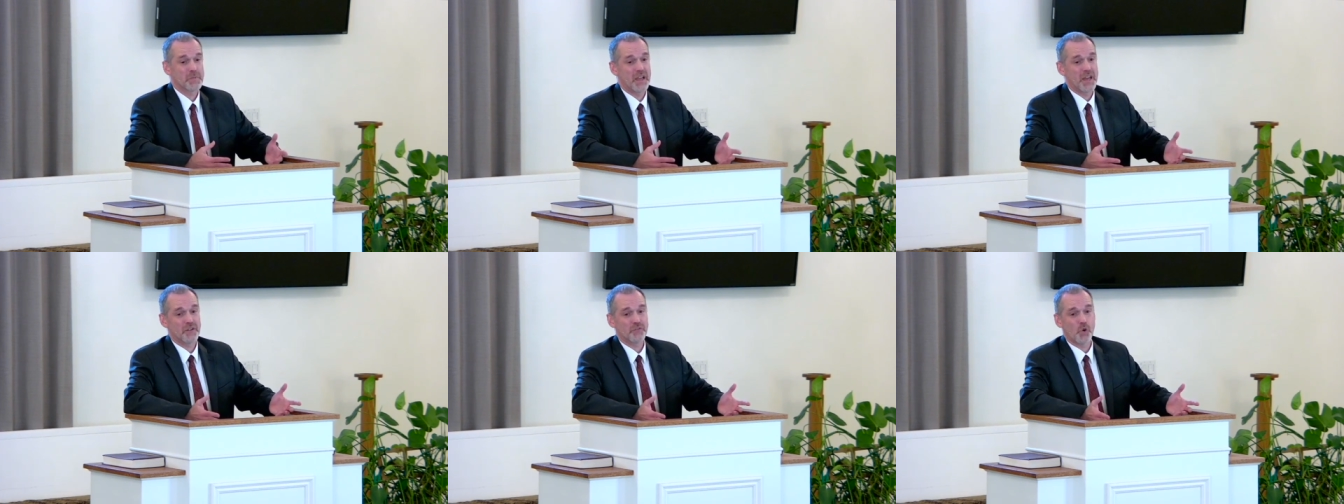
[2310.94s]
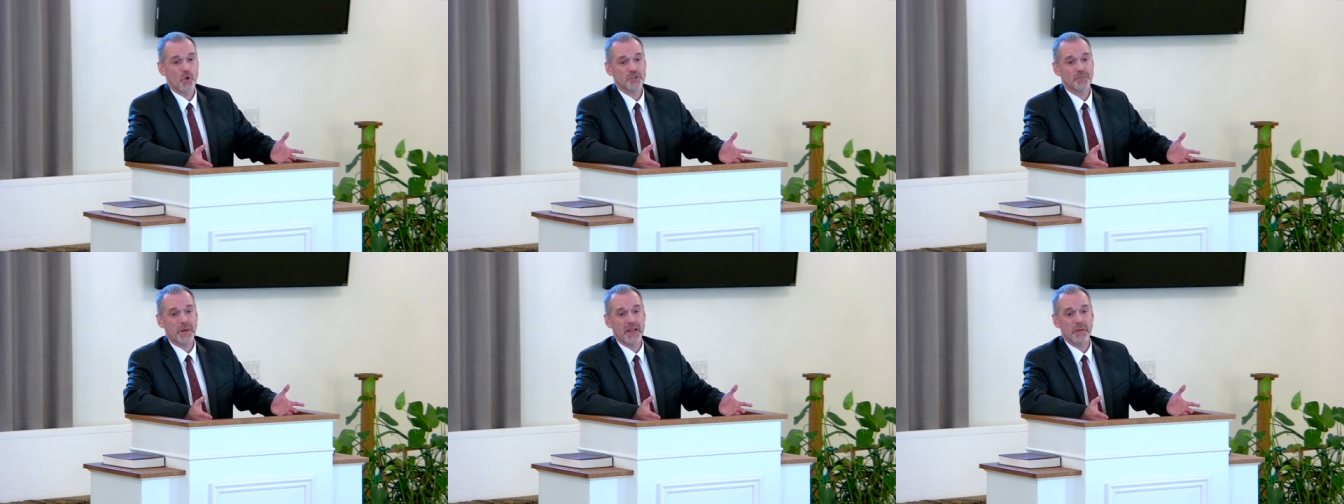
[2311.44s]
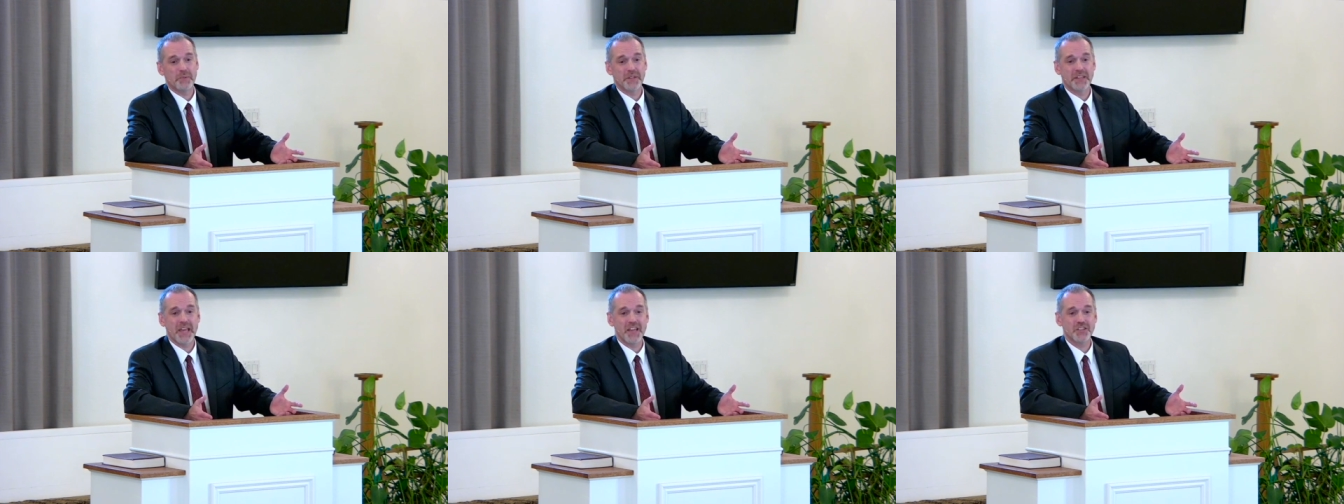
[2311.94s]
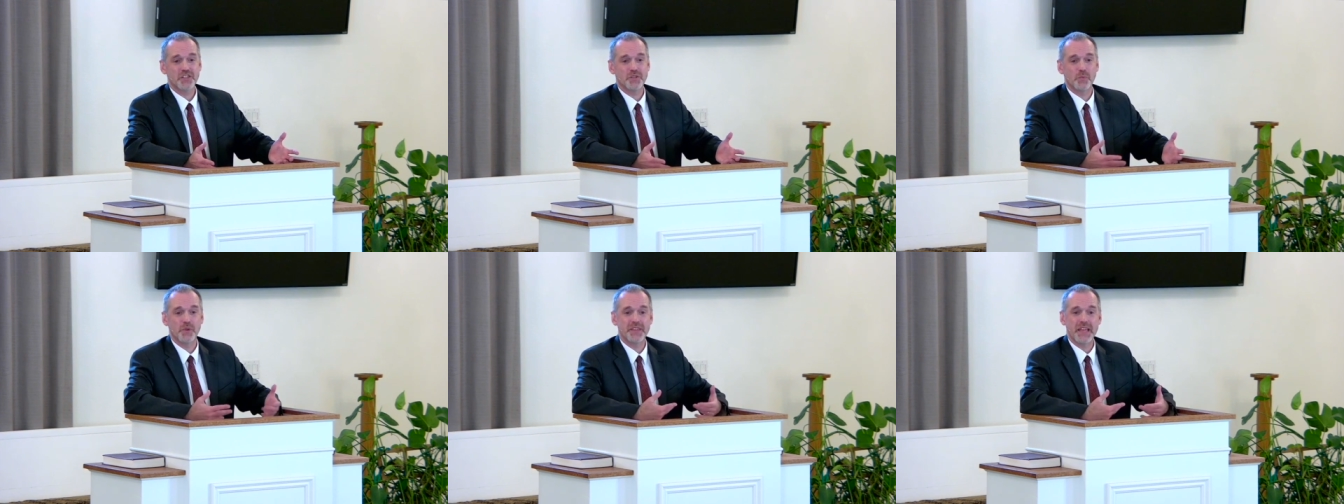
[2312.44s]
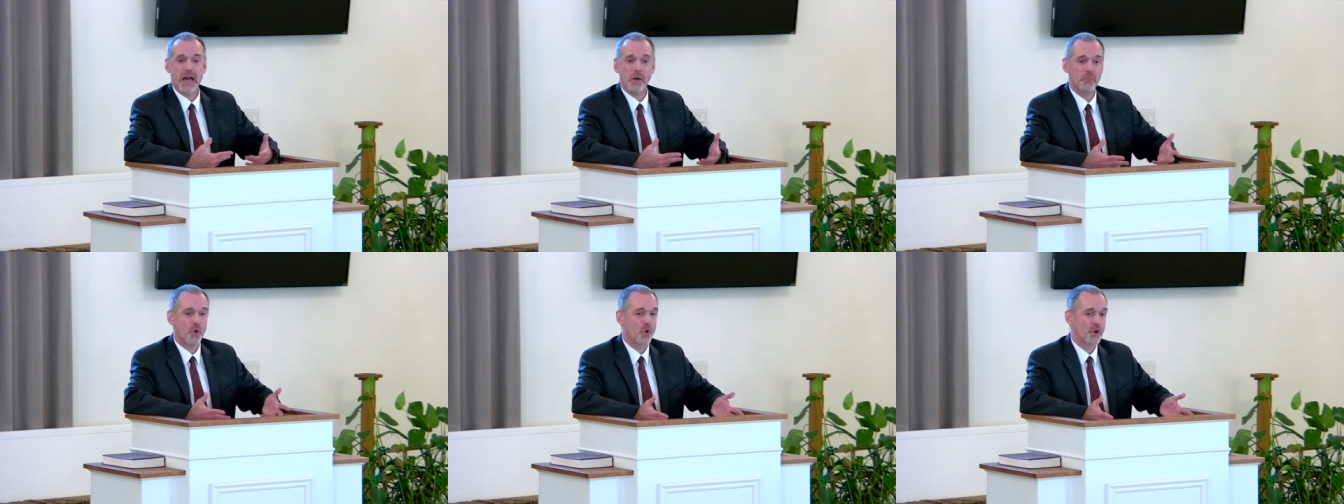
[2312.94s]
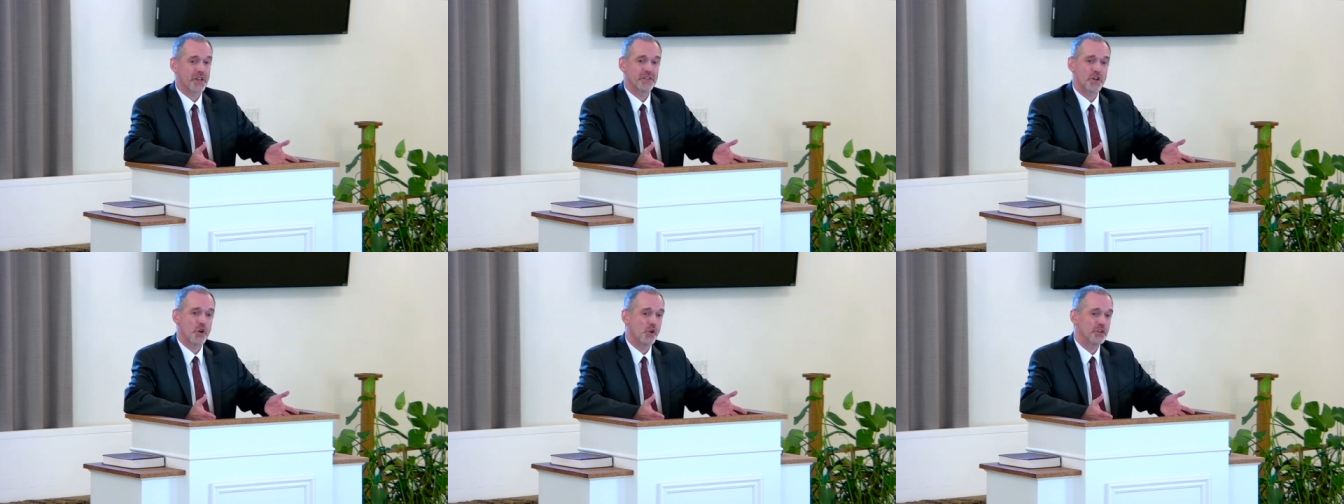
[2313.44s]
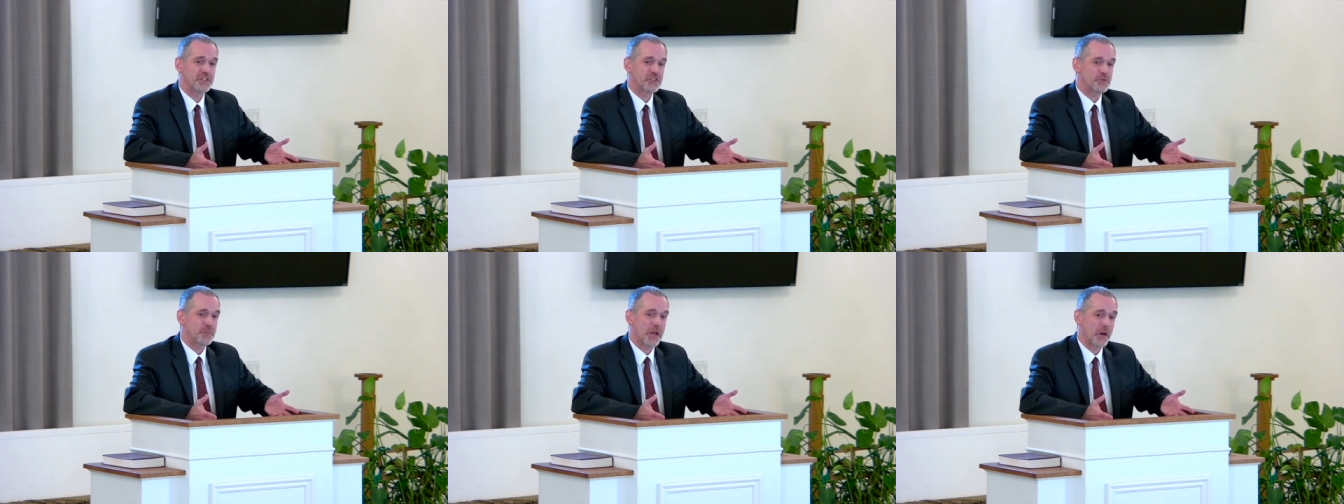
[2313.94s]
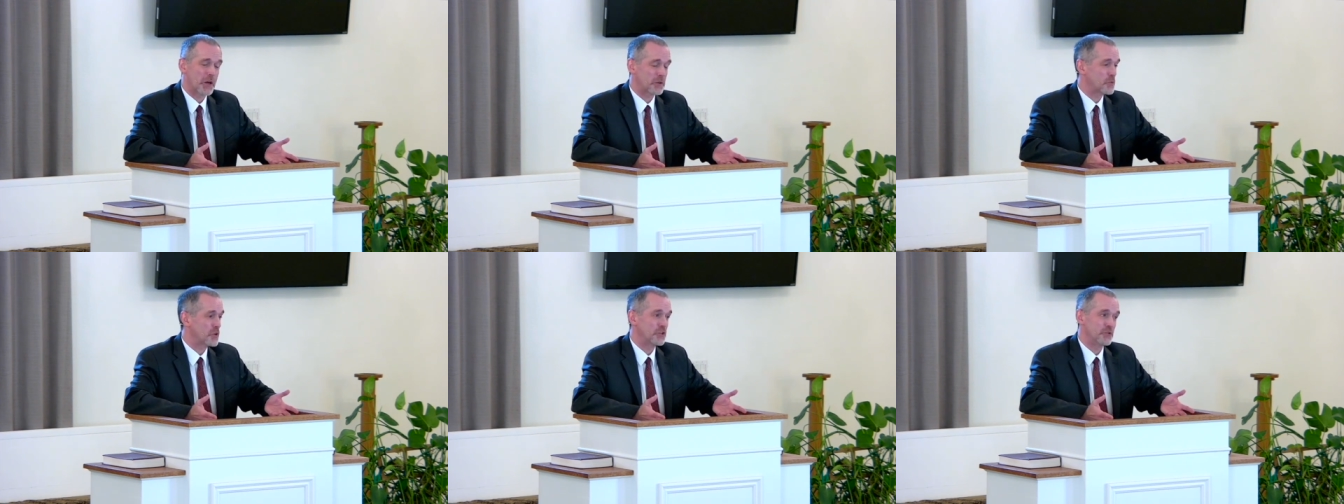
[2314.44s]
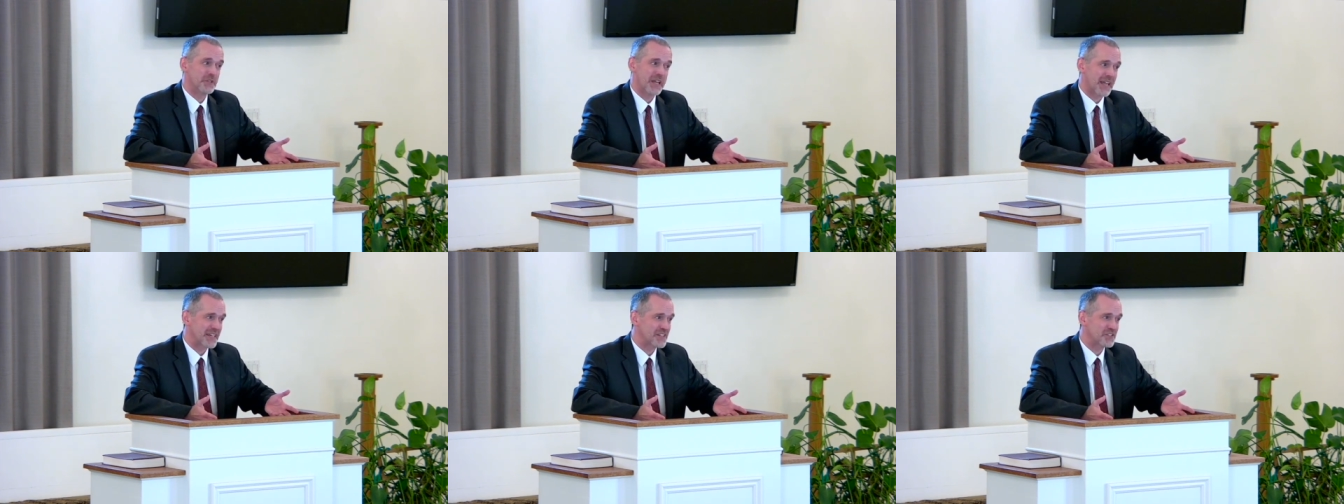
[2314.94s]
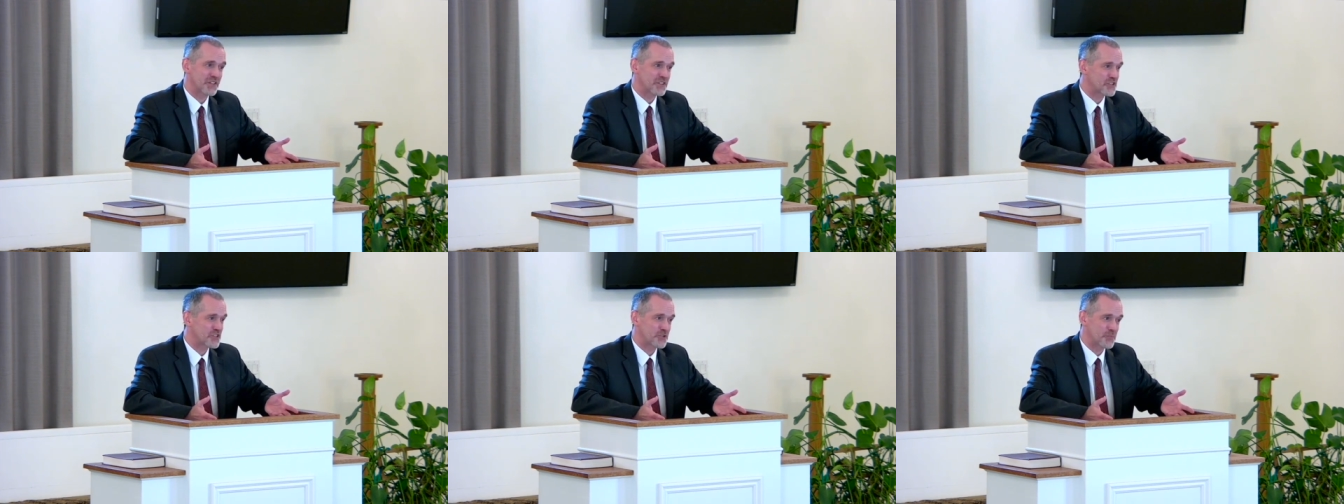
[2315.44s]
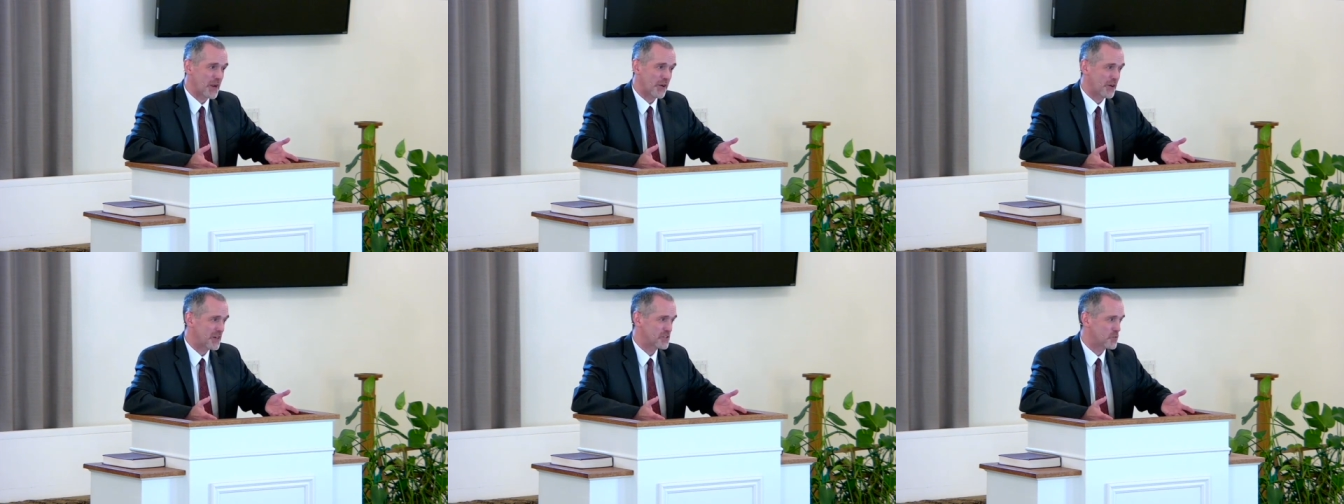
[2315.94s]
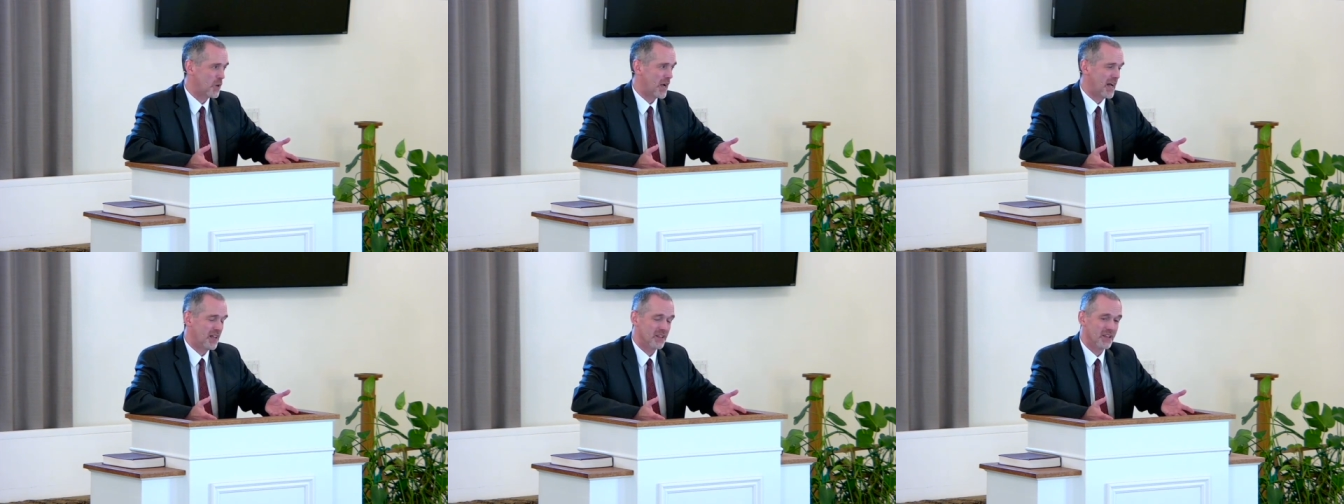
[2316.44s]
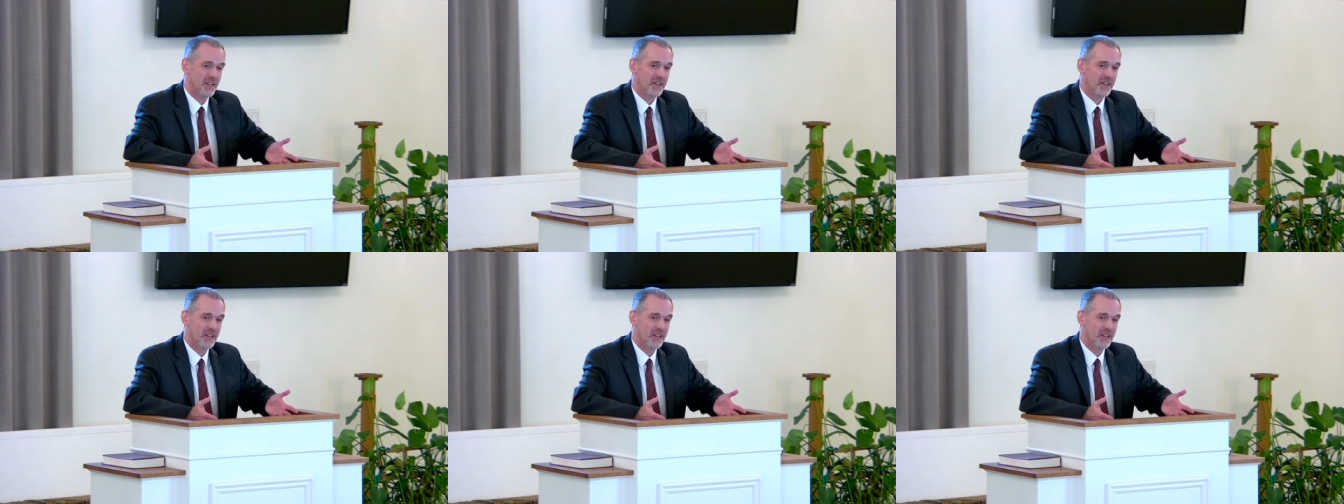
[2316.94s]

And of course, by implication, with the outpouring of the Holy Spirit, we're united to the Spirit as well.